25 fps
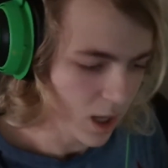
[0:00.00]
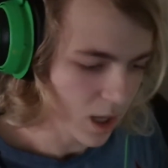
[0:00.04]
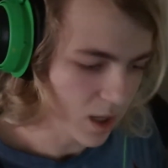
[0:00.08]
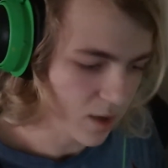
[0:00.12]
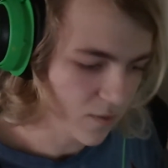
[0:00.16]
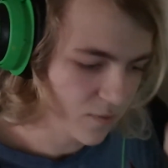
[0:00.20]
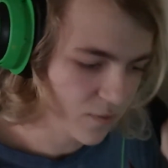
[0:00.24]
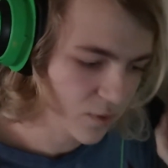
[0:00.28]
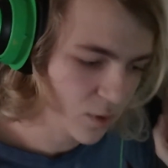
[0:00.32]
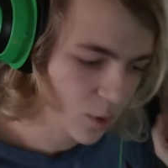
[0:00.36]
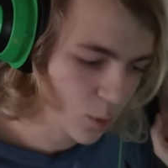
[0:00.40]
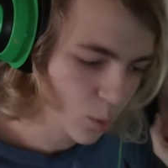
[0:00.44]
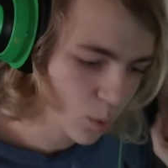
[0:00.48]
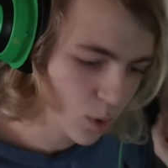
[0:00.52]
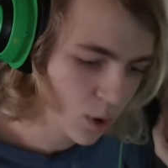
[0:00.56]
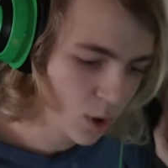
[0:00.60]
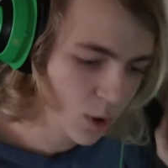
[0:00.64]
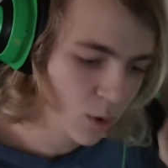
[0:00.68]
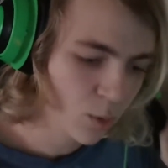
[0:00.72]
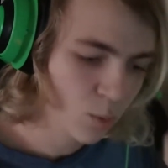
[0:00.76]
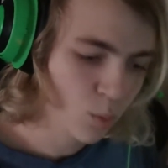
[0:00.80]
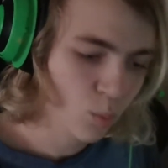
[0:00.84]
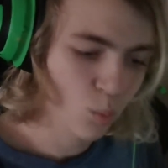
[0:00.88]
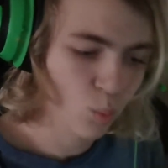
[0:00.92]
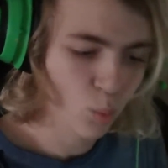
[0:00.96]
If you
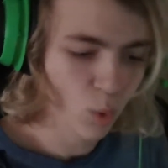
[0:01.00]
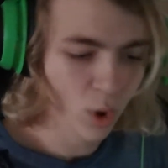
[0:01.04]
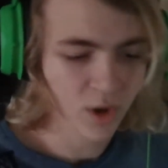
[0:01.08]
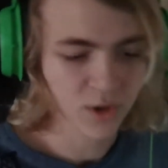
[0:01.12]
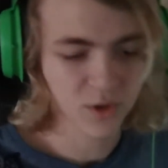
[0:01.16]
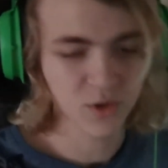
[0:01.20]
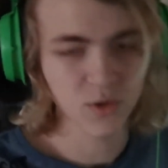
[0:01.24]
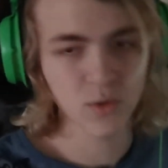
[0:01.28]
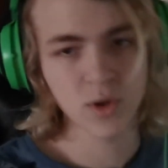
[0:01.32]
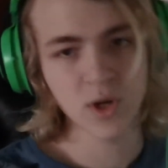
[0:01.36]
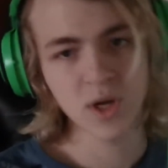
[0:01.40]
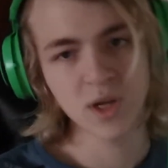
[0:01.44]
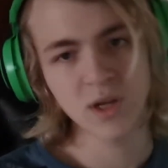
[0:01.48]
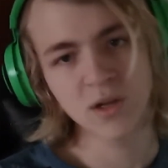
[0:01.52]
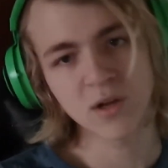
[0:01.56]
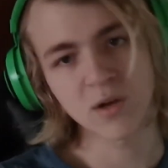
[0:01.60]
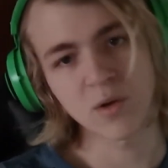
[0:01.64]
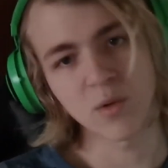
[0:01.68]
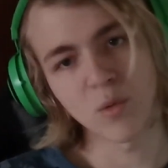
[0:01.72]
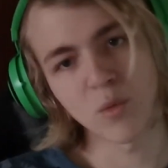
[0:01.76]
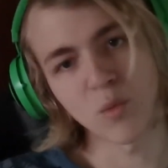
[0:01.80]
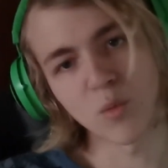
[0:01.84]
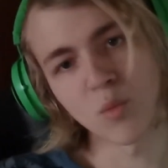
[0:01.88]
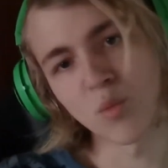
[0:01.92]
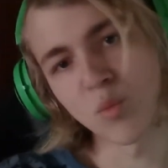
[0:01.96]
were wondering
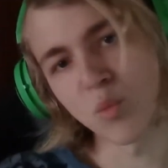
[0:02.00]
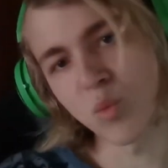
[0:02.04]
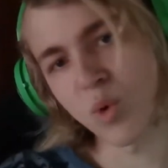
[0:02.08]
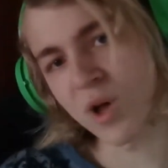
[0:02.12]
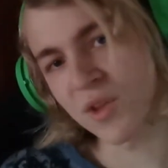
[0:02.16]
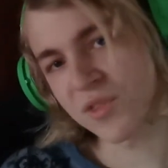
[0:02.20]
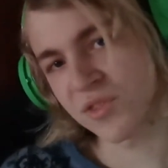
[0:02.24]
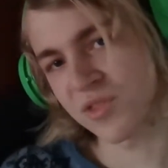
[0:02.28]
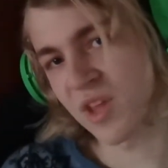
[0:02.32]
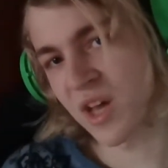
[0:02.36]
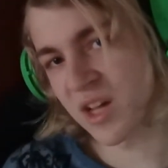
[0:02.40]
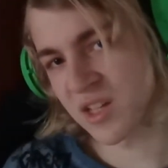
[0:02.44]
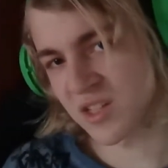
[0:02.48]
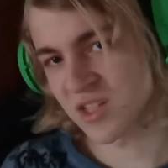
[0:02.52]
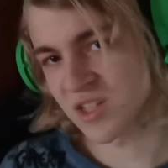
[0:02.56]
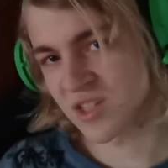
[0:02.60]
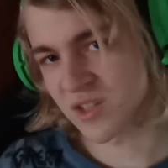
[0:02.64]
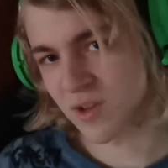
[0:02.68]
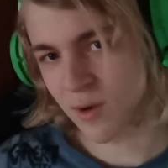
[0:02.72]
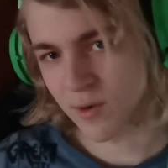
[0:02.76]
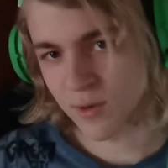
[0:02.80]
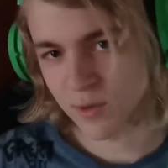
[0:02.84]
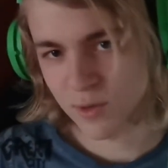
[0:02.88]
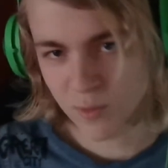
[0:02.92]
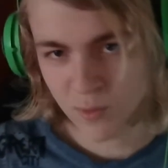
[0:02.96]
what that
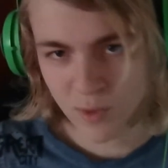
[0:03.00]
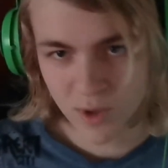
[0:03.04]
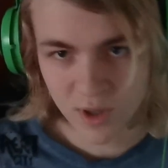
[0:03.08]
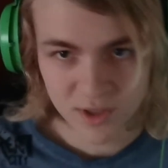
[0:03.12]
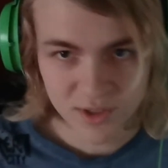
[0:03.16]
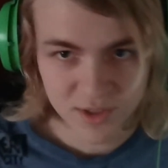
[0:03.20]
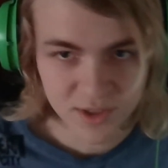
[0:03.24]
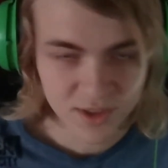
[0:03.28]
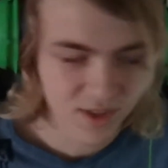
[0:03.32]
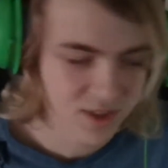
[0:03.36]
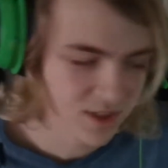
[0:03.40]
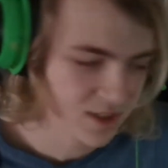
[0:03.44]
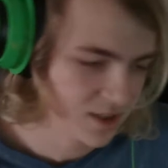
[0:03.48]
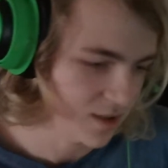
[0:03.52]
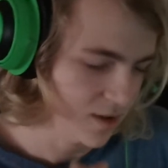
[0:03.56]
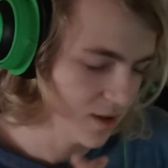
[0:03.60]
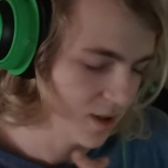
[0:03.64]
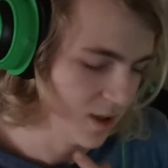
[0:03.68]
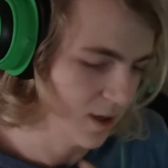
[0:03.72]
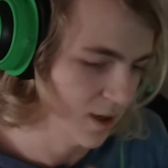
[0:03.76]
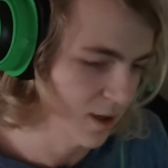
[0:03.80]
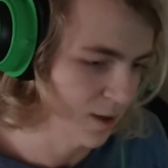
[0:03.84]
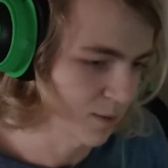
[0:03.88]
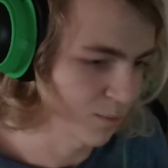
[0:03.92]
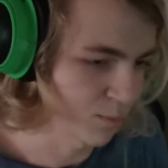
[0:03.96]
song was,
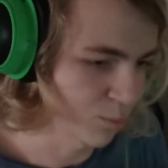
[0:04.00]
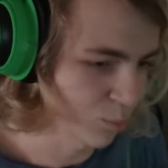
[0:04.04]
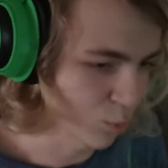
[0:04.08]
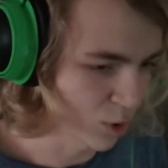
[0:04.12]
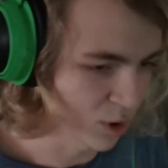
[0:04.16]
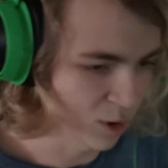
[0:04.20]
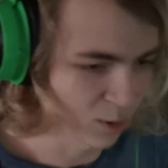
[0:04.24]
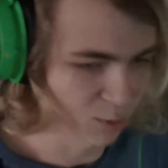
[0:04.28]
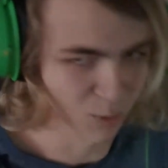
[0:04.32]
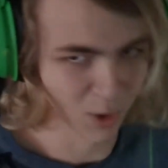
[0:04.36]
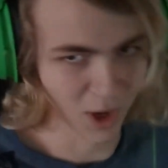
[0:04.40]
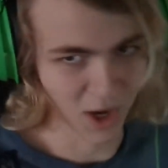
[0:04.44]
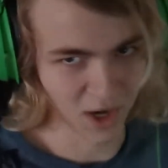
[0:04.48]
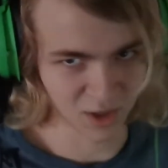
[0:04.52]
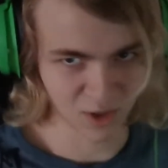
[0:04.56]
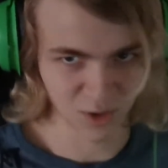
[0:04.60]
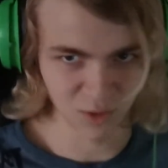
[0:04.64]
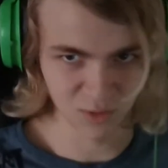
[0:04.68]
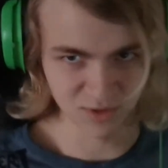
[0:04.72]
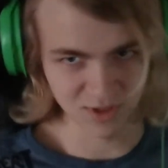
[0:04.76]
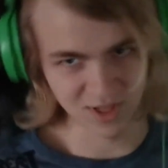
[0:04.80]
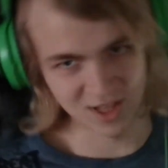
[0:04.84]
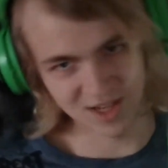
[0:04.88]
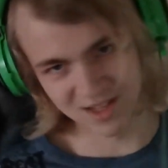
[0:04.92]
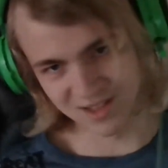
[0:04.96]
the where
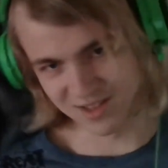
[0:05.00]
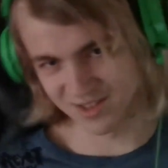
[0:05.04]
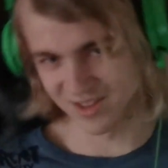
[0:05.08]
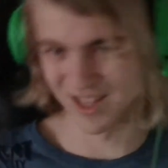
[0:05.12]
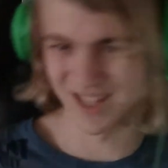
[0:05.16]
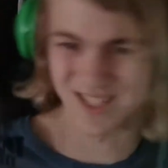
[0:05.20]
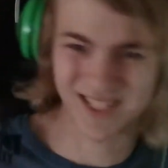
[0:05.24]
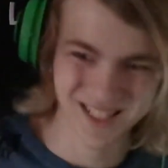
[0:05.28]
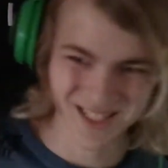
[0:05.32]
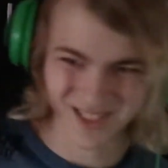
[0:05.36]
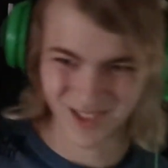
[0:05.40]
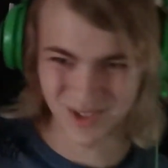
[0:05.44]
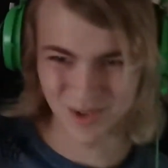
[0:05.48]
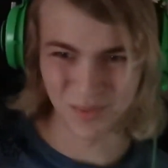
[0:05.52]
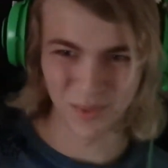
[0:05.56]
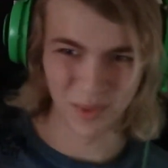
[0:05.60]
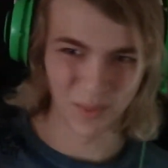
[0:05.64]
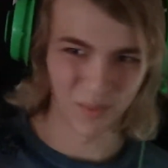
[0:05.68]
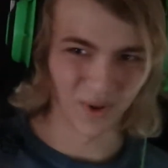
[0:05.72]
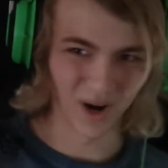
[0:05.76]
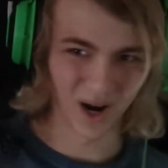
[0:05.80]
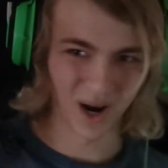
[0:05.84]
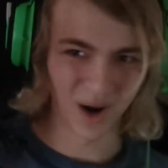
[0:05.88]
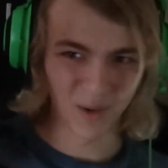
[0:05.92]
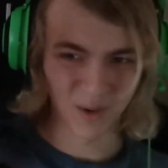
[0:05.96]
Raiko did the
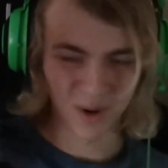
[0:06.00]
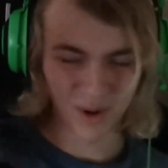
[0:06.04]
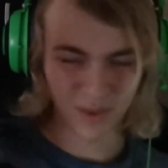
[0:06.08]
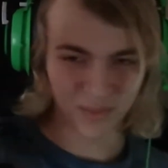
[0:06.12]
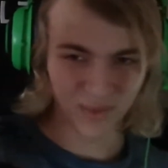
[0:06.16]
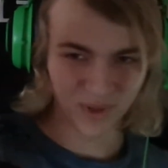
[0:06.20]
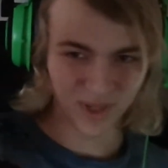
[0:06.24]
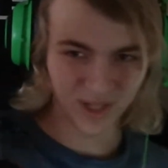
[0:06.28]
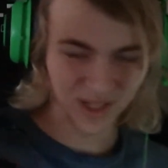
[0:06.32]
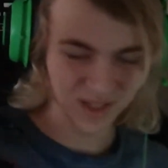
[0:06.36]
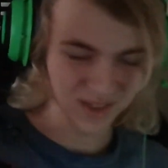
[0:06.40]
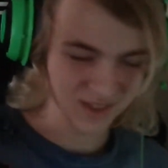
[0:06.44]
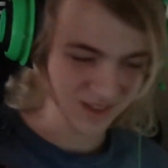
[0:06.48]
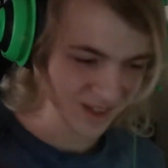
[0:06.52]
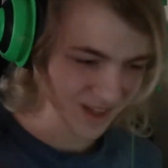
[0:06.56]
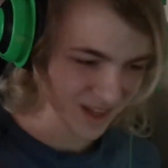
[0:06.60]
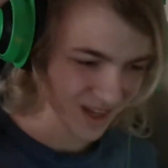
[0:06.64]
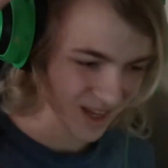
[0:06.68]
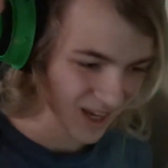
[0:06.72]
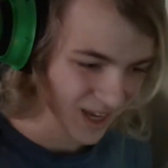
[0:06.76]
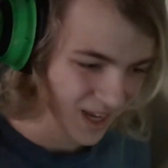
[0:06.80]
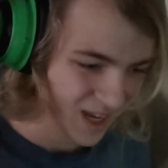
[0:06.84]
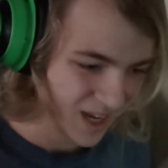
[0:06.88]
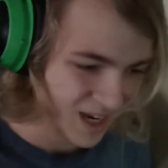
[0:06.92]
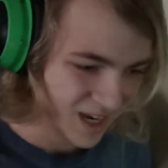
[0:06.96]
superpower
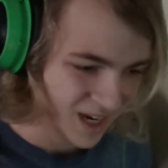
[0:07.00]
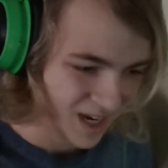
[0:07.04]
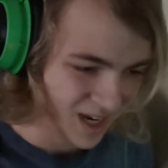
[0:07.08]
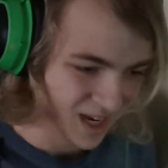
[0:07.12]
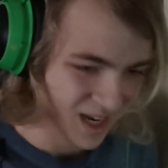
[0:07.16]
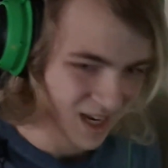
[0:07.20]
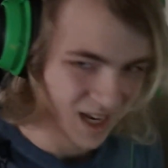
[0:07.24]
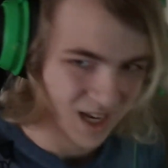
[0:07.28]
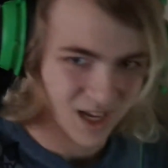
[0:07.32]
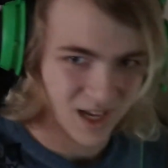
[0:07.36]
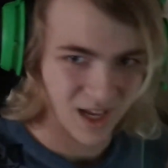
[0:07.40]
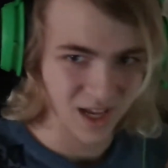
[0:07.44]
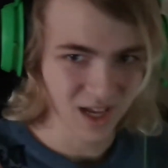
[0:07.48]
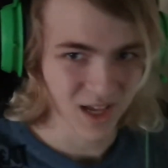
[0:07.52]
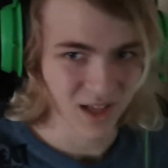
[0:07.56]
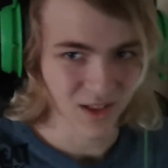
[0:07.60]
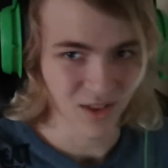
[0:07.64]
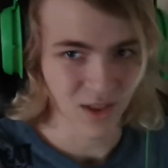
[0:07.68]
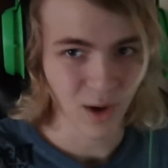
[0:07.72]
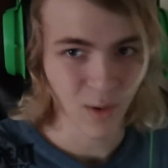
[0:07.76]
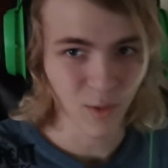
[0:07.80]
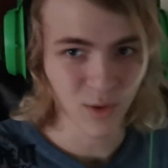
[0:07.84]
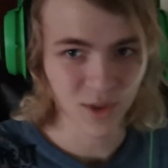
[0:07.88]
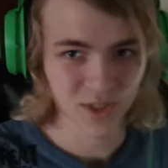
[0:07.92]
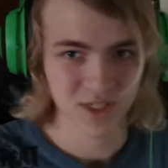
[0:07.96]
ability, uh,
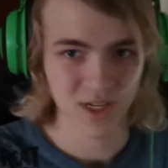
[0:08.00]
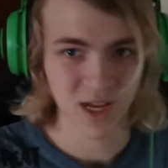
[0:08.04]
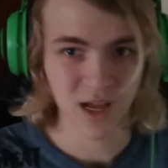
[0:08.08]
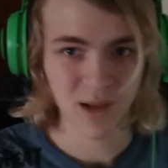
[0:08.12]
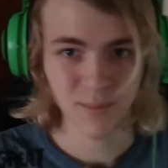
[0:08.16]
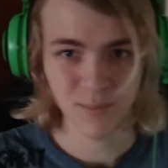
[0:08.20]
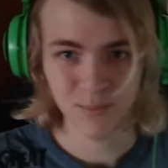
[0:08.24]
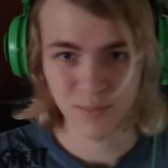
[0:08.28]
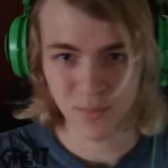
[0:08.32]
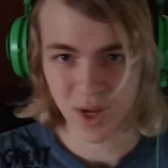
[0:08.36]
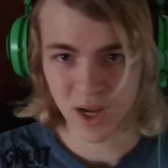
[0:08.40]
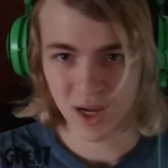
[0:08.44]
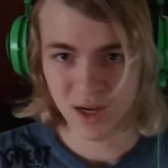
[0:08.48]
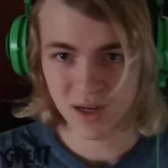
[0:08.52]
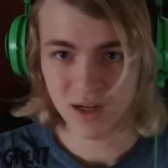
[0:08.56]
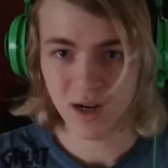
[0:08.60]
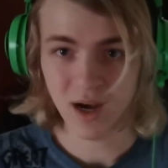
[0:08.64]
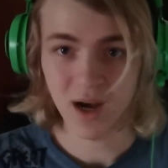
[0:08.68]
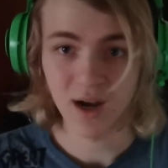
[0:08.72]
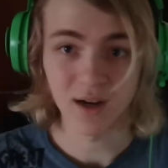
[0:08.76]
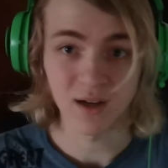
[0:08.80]
that was not mine.